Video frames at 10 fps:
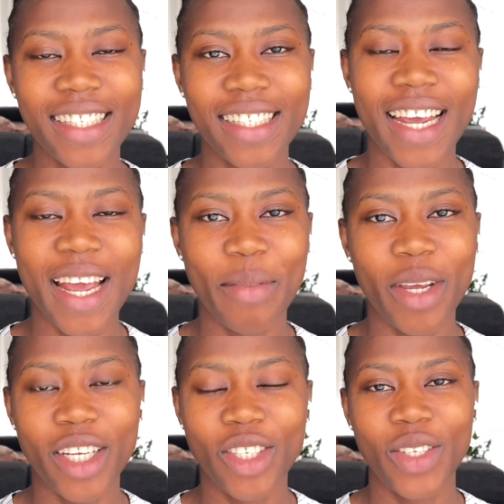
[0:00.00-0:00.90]
today I'm
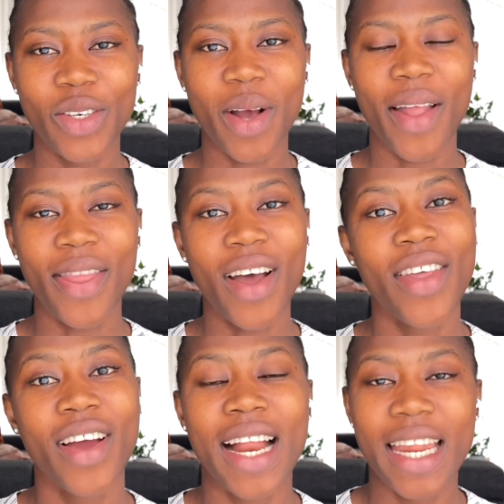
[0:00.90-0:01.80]
here to do
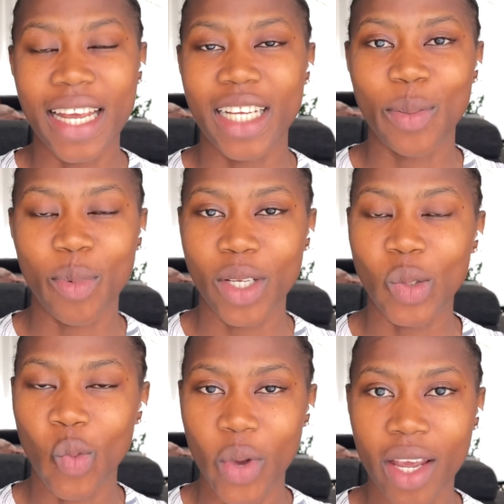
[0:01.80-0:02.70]
another AliExpress
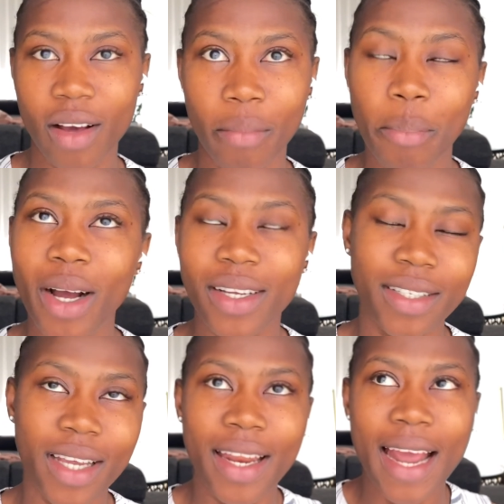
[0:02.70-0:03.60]
wig
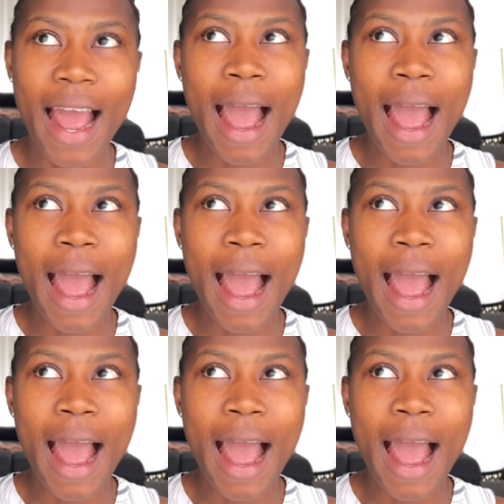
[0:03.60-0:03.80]
unboxing.